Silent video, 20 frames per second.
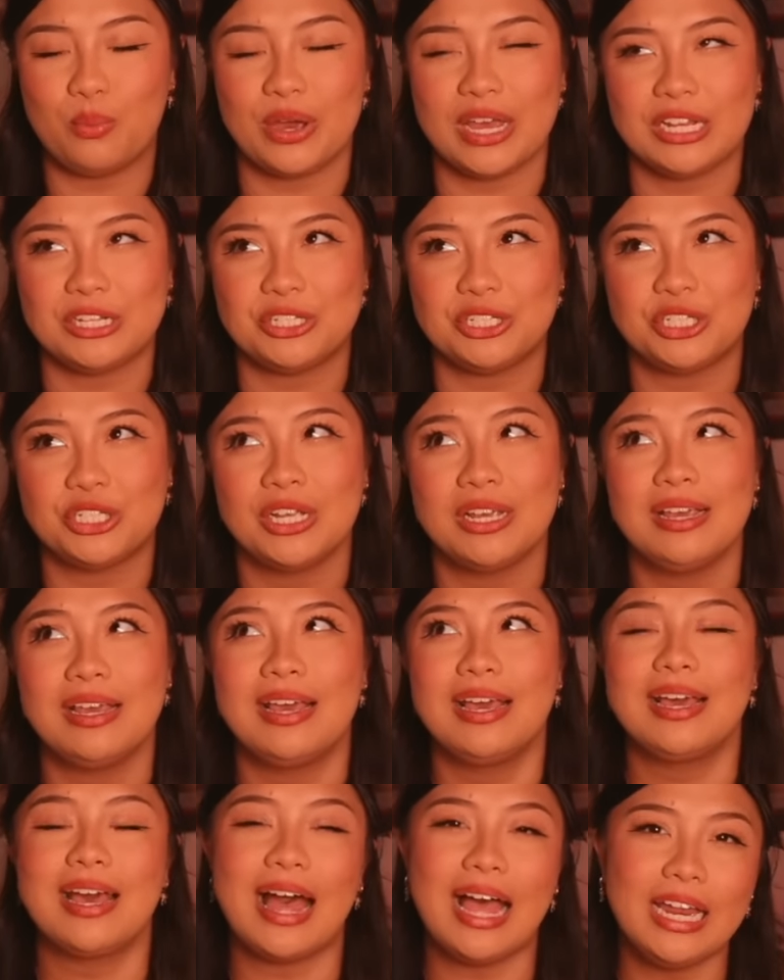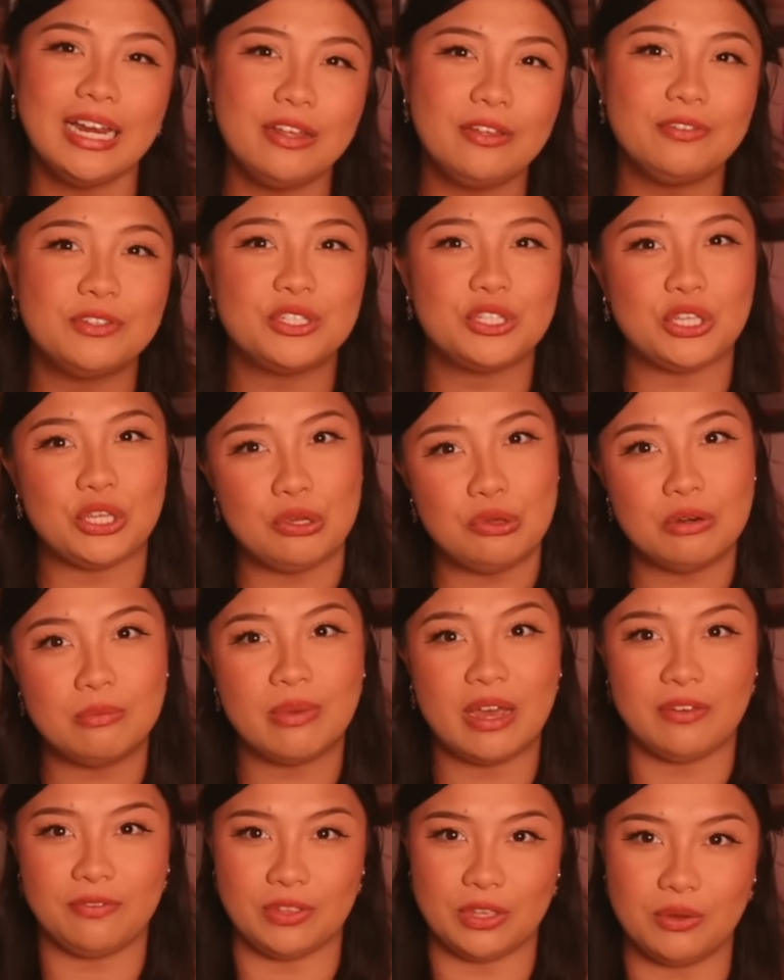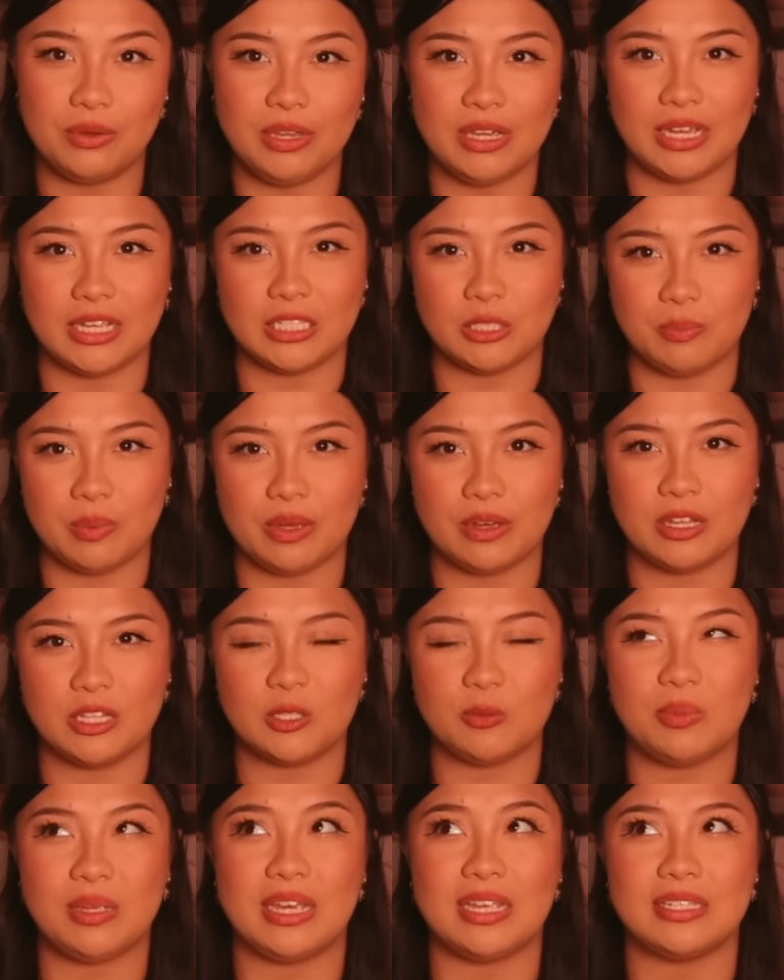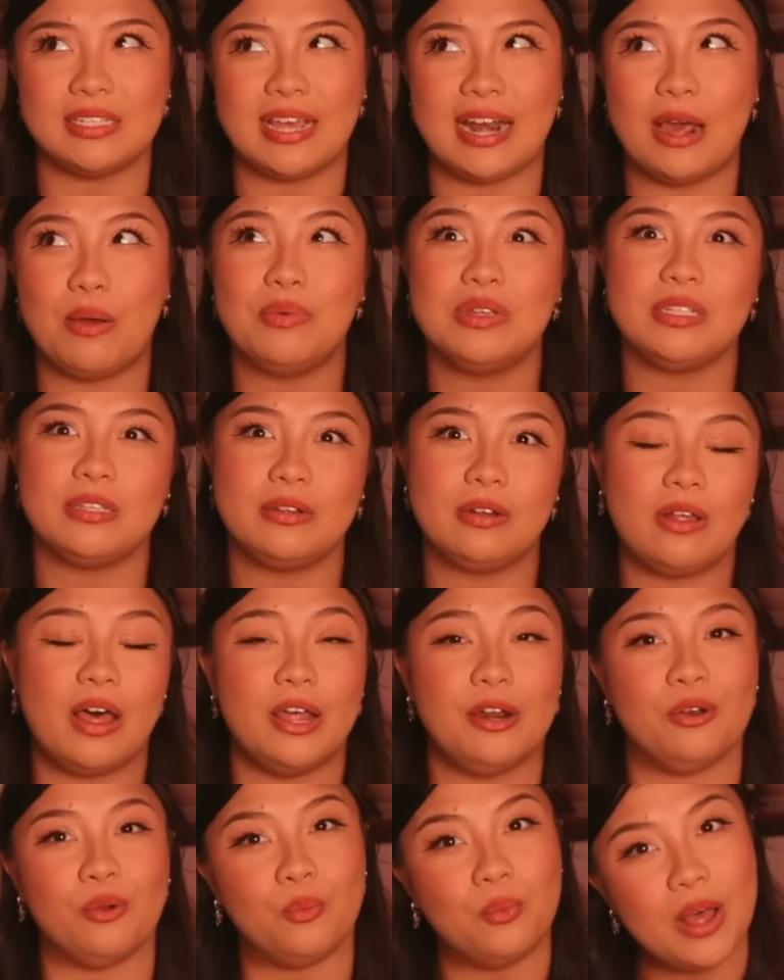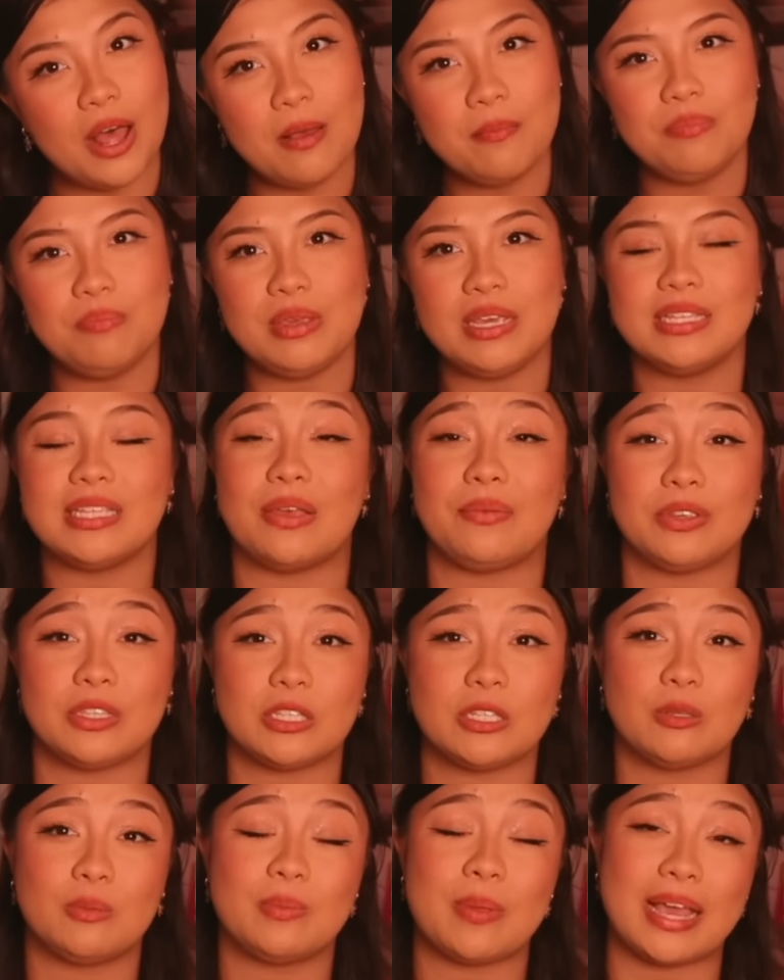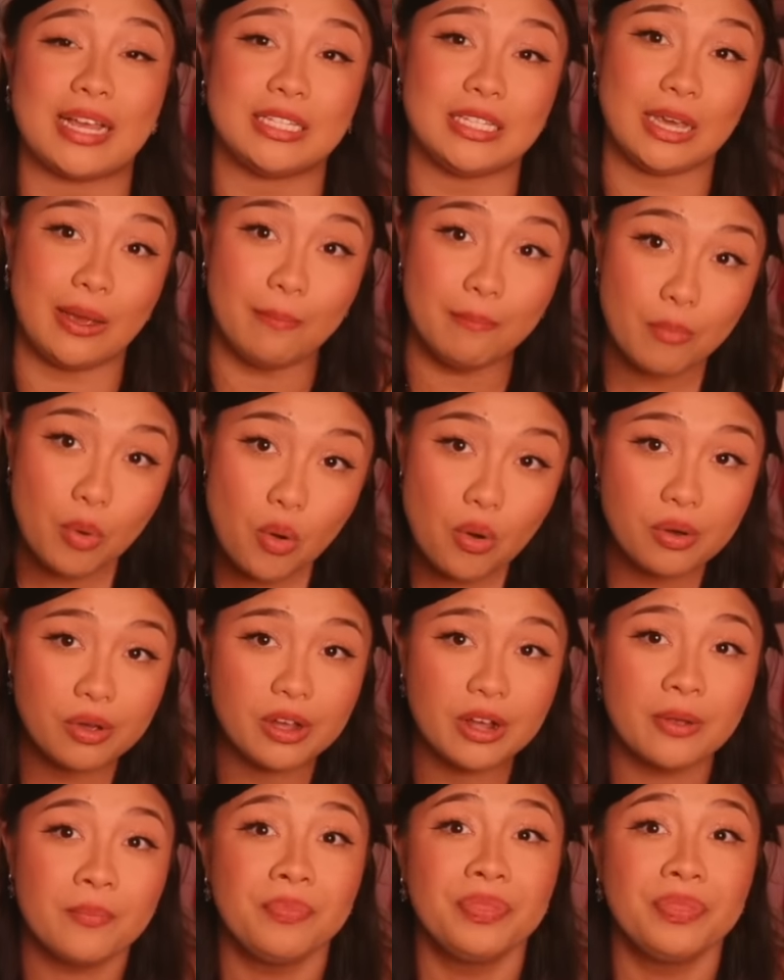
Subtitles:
which kind of skewed my viewing experience, because then I was a little underwhelmed because I was expecting more.